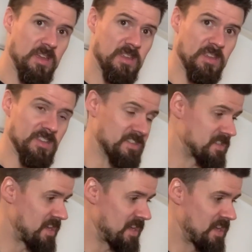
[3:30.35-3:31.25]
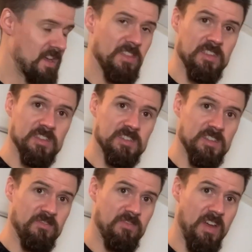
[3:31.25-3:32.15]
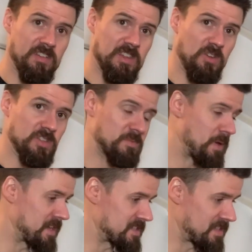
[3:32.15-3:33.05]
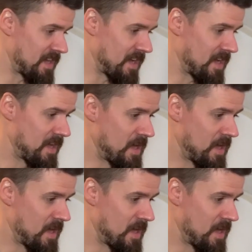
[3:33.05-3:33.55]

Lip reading: you can see that there's very little space there